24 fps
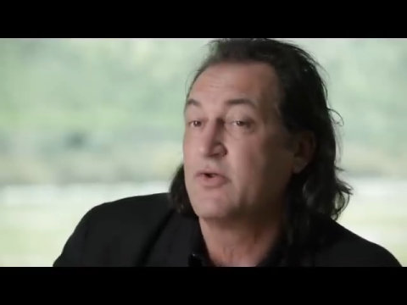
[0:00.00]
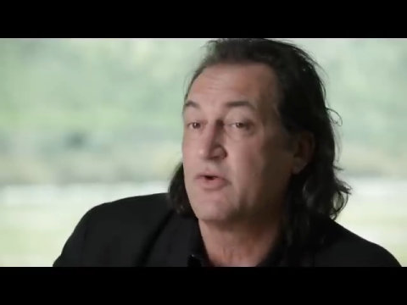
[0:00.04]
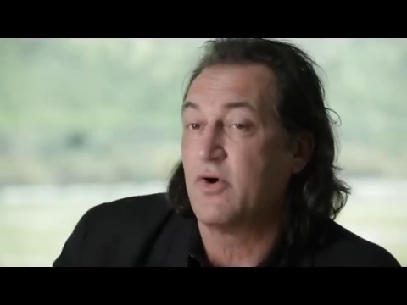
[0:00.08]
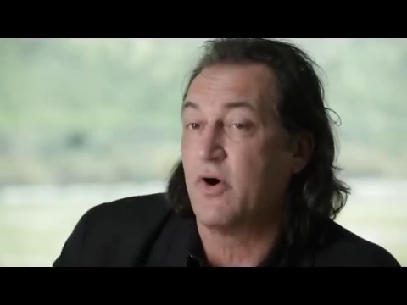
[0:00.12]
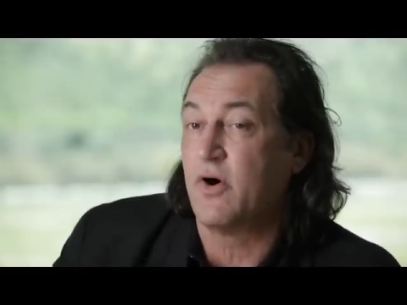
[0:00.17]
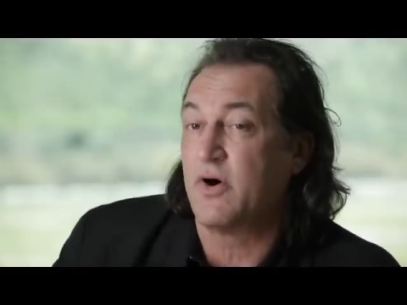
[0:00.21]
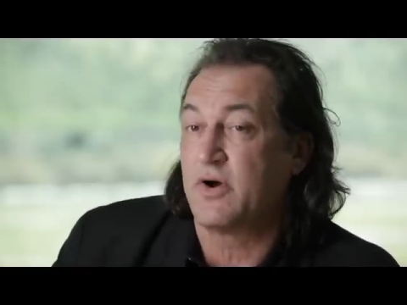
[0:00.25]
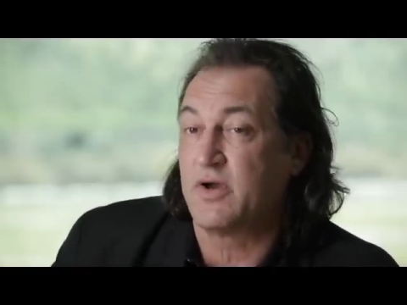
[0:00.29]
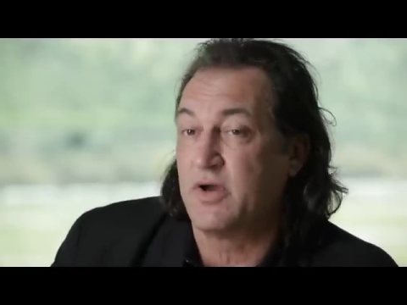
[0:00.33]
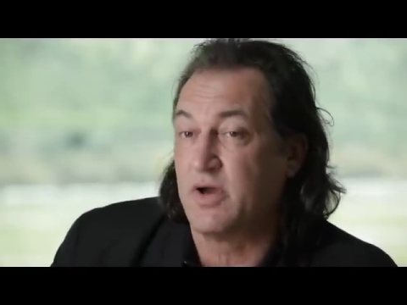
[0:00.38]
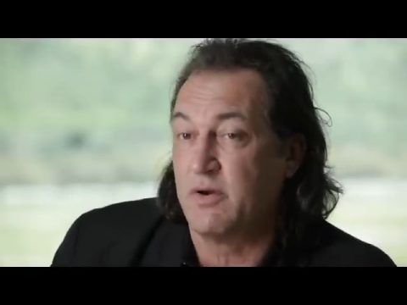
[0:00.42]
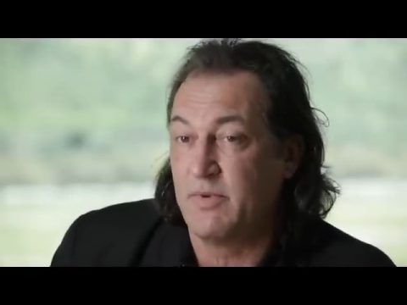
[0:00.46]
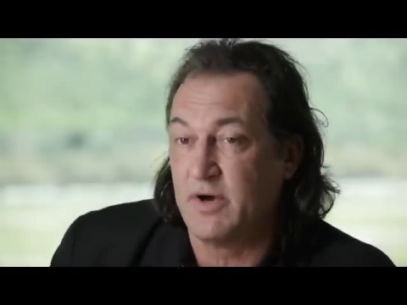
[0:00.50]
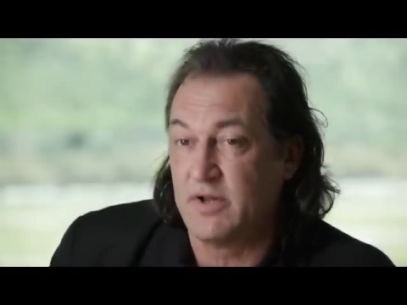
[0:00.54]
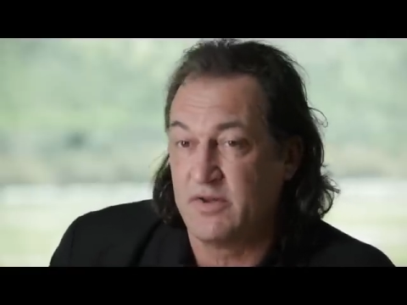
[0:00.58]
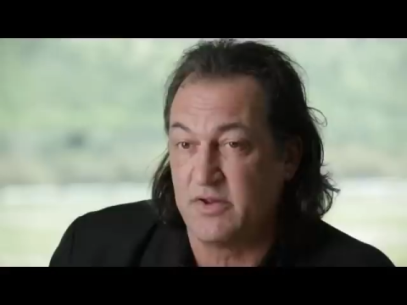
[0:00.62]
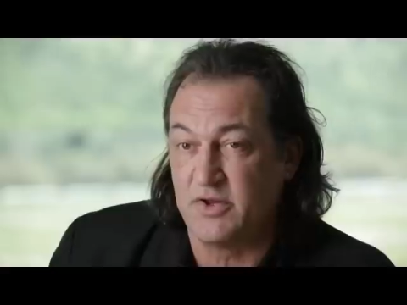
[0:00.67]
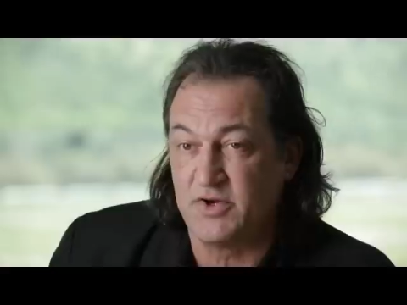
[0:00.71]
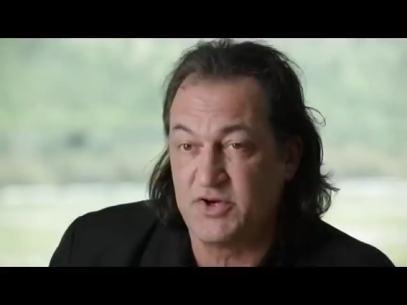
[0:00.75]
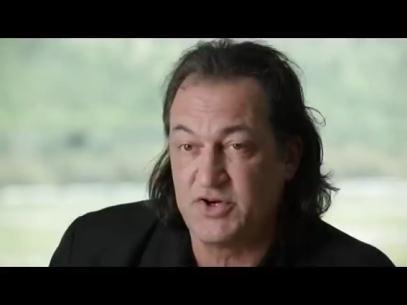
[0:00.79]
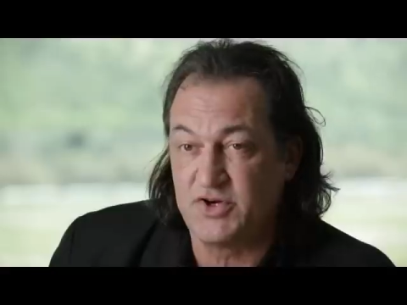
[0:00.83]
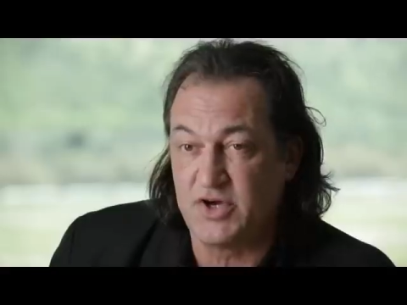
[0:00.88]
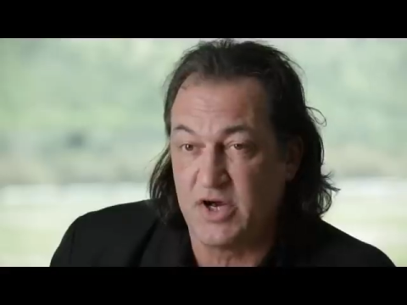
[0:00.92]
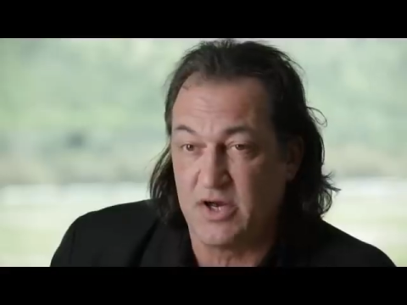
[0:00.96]
talking
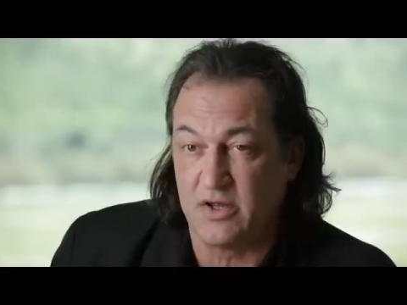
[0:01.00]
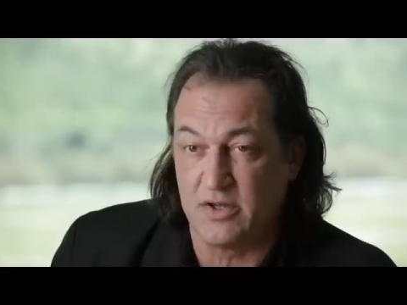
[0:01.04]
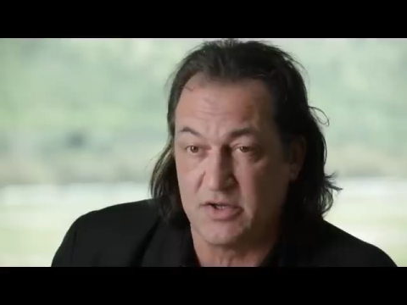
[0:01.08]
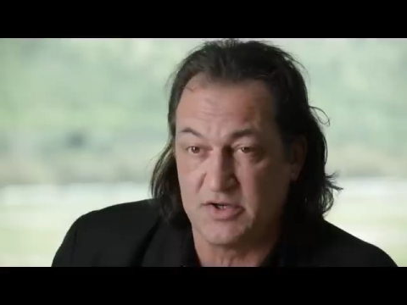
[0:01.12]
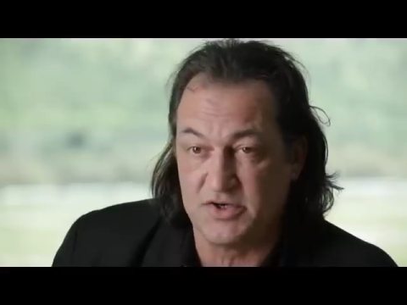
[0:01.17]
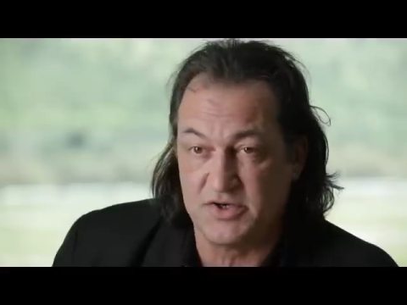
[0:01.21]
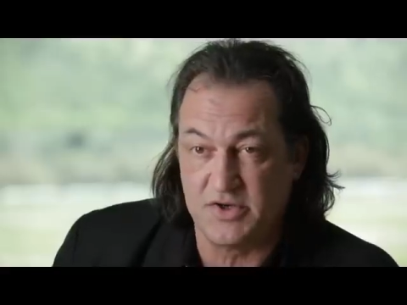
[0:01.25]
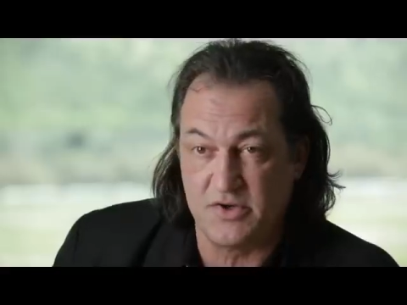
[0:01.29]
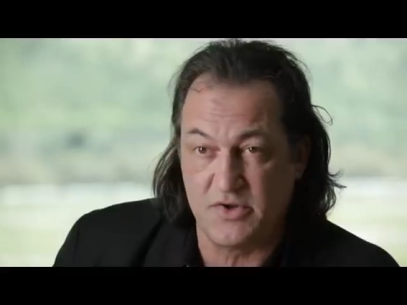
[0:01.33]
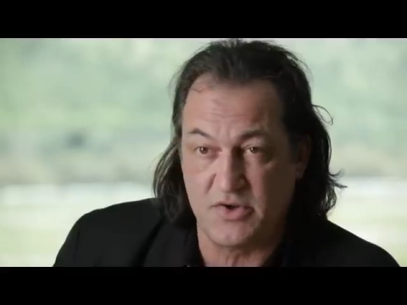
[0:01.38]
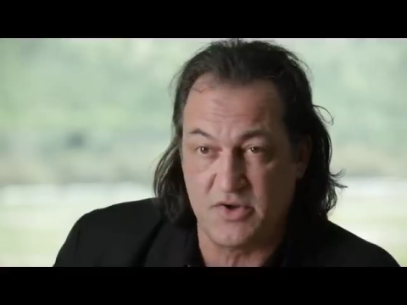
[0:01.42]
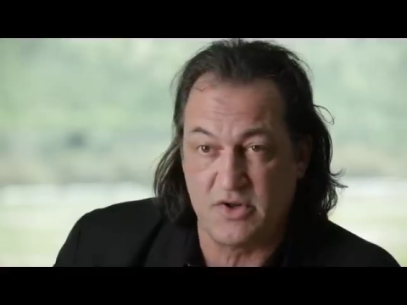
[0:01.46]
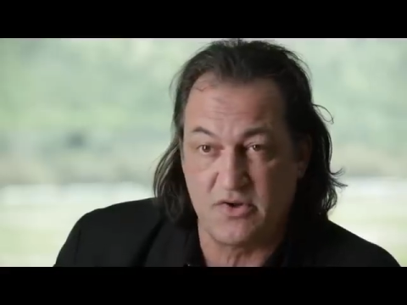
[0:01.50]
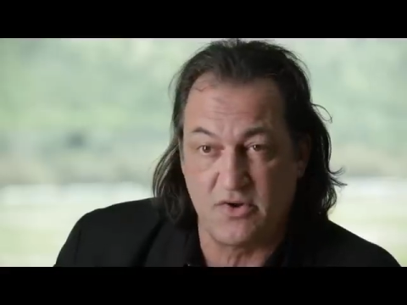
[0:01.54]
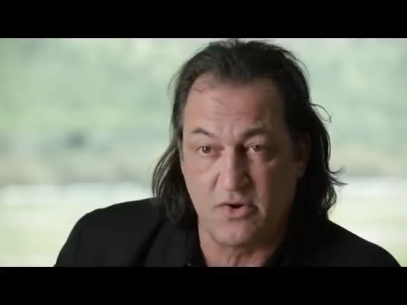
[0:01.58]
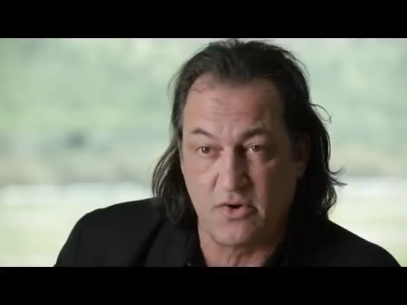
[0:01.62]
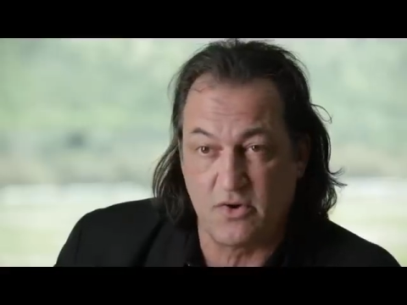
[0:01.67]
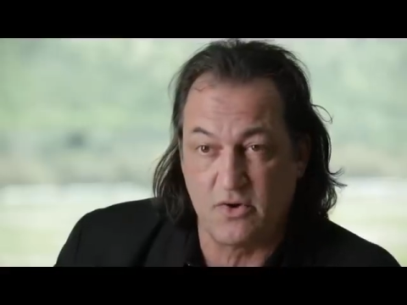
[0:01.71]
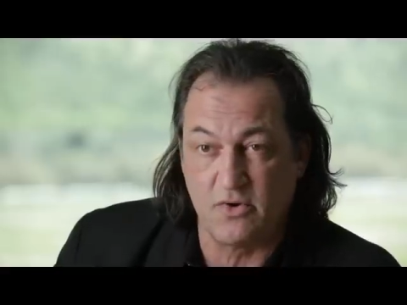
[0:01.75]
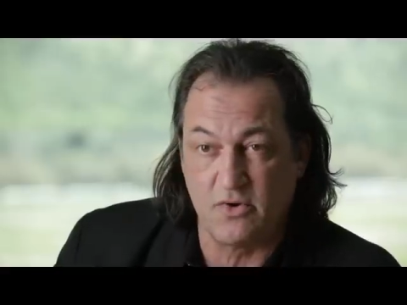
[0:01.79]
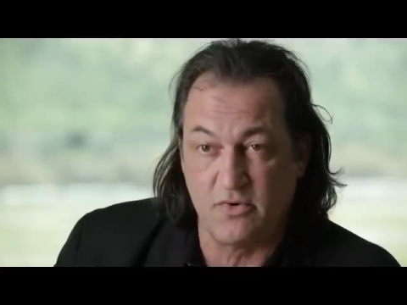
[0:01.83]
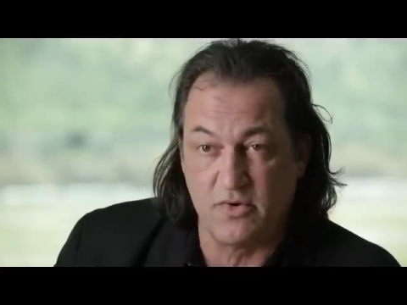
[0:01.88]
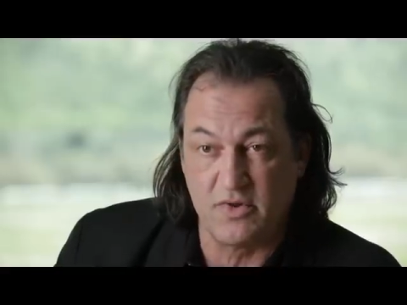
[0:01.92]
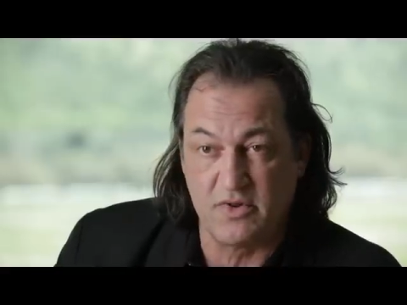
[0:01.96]
about the challenges that
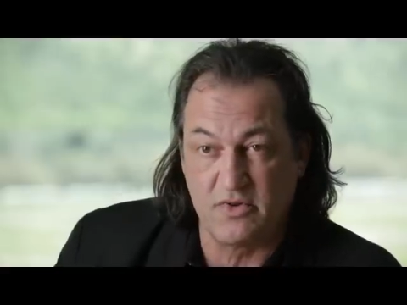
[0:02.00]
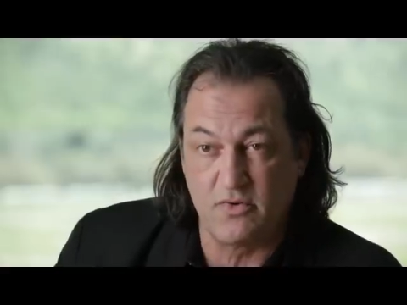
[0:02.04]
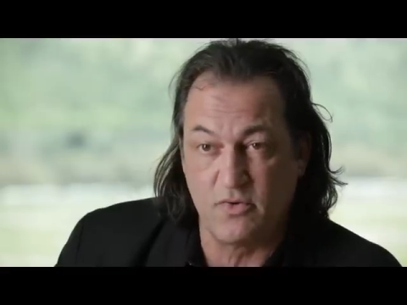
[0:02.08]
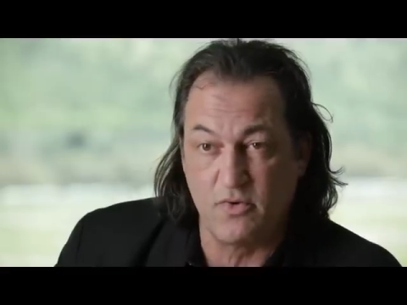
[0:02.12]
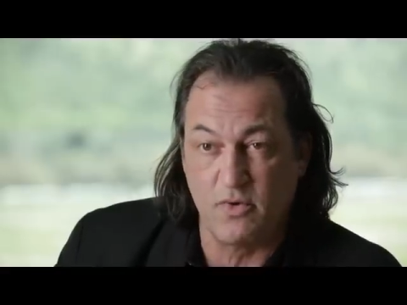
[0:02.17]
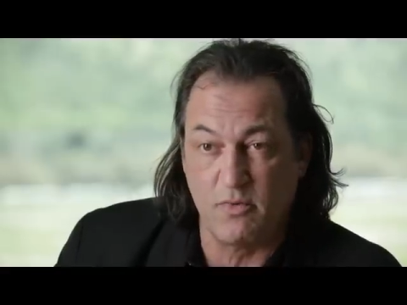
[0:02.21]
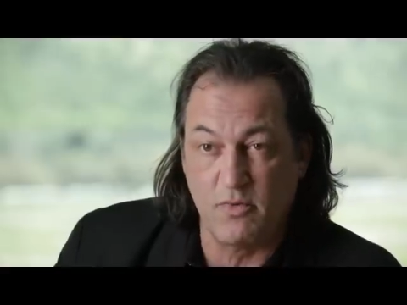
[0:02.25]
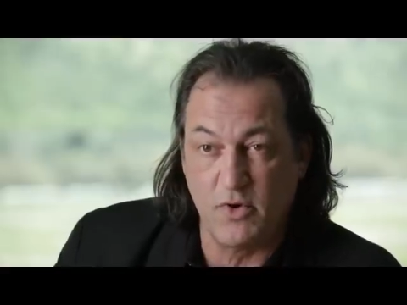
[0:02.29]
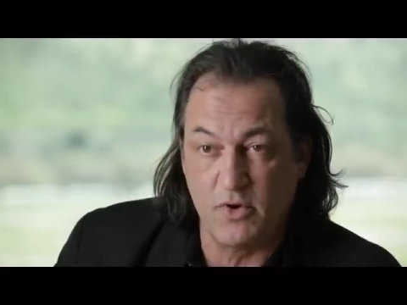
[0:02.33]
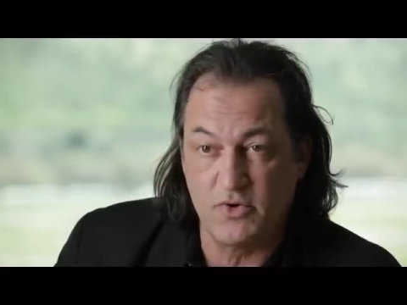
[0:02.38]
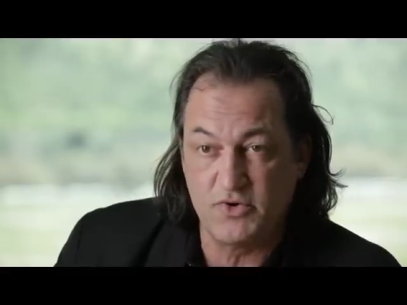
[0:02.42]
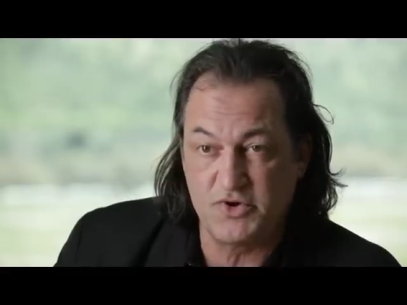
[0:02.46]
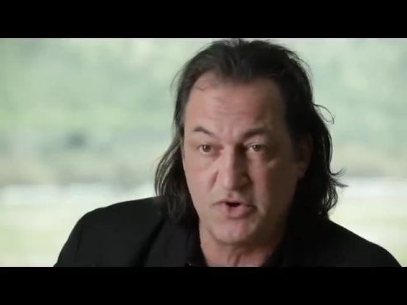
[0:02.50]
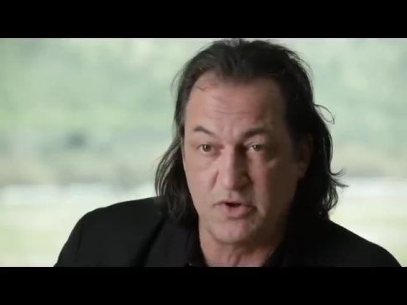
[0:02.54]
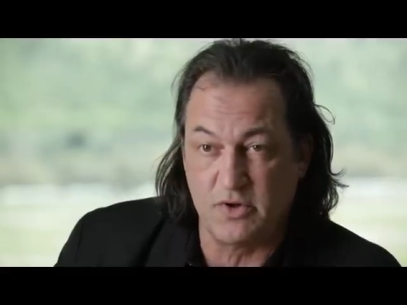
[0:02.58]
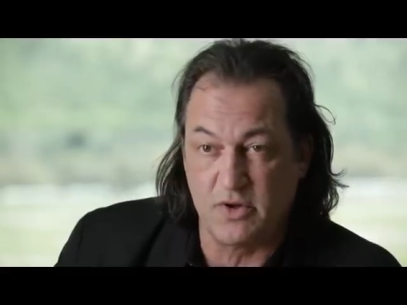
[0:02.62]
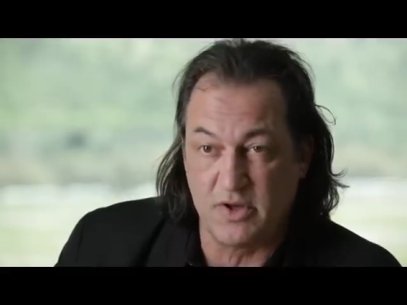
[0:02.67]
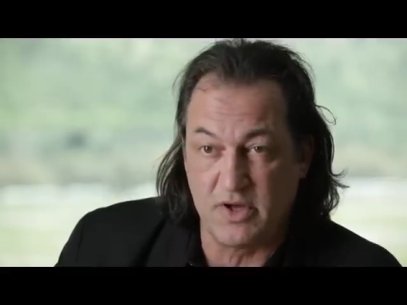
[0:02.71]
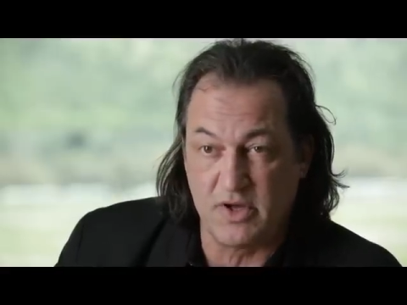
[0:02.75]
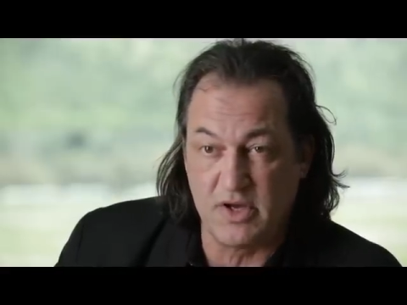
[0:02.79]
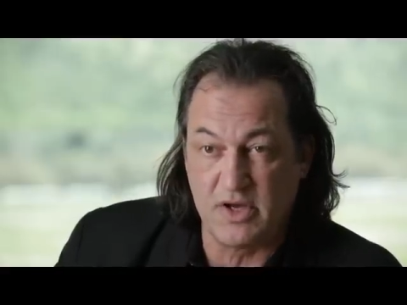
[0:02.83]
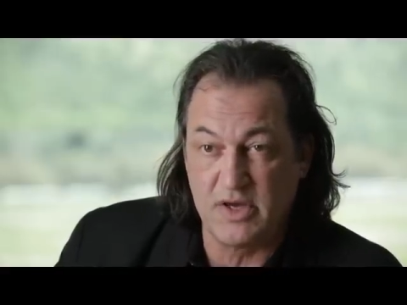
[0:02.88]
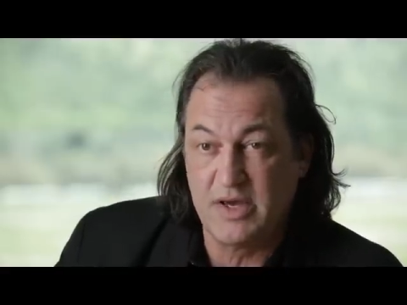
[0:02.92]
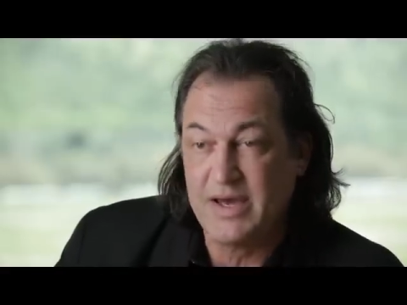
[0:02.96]
they're going through
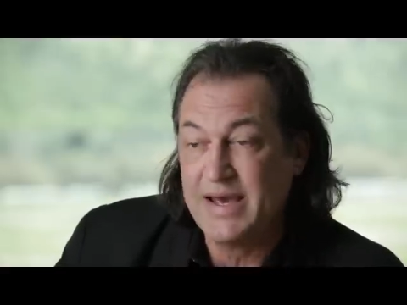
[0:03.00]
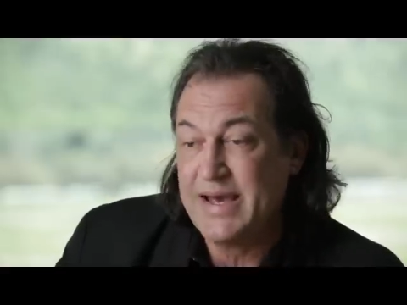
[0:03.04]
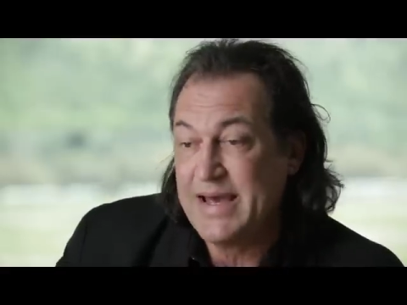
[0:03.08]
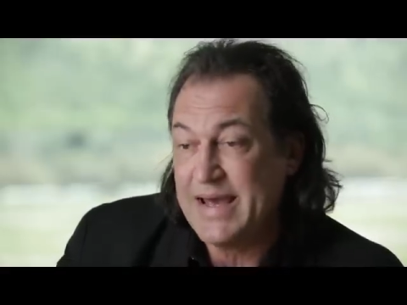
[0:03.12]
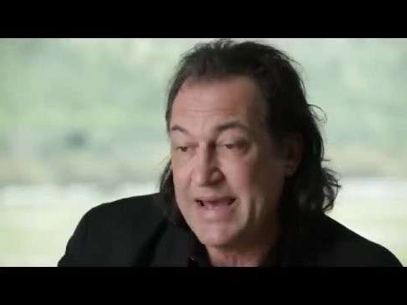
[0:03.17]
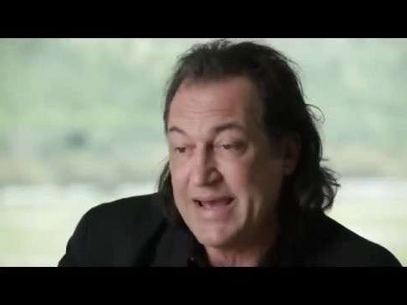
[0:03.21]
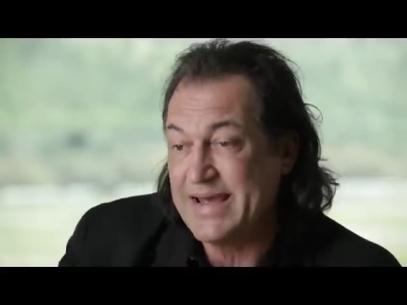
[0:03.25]
emotionally